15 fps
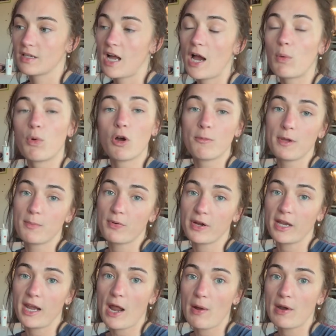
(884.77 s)
I will be bringing
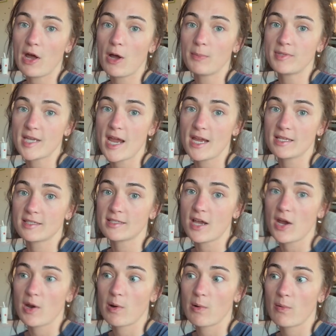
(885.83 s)
out an update,
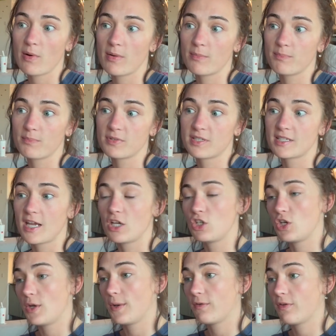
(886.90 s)
so stay
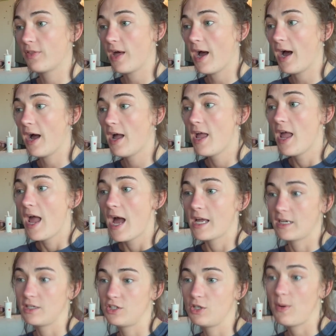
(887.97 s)
tuned for that. And
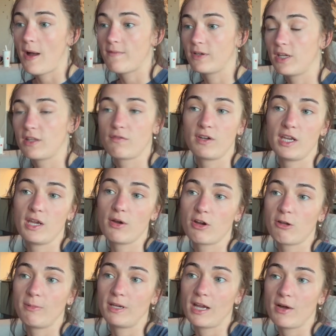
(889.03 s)
I do have another video
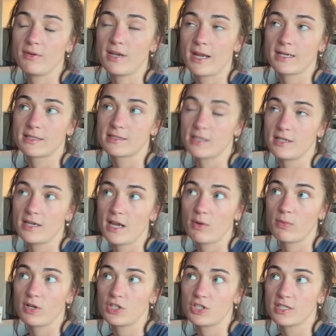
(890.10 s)
coming out next Sunday,
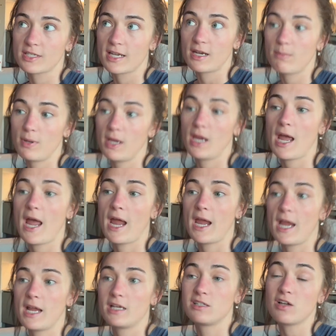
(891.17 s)
which is going to be
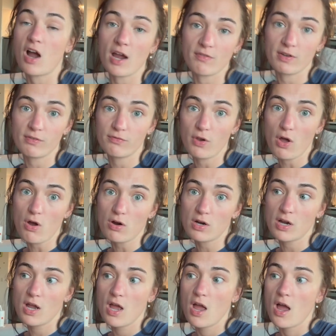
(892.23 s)
a diving vlog.
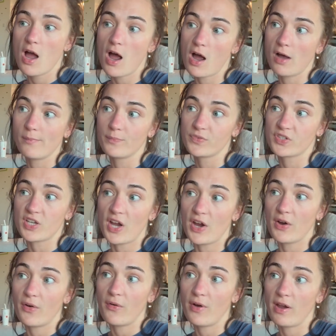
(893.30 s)

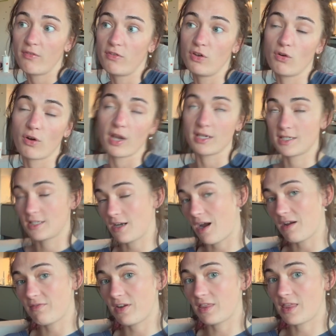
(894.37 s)
So if you're into
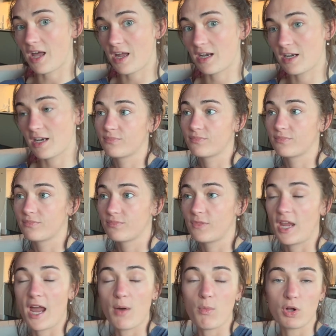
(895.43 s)
diving, then
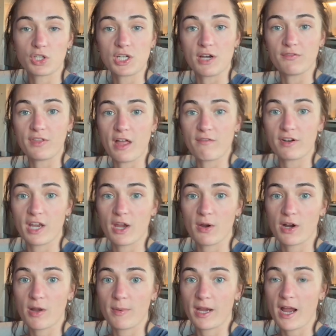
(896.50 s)
yeah, watch out for that video
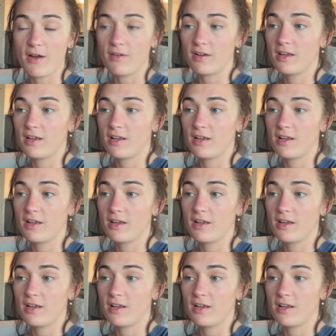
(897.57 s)
coming out.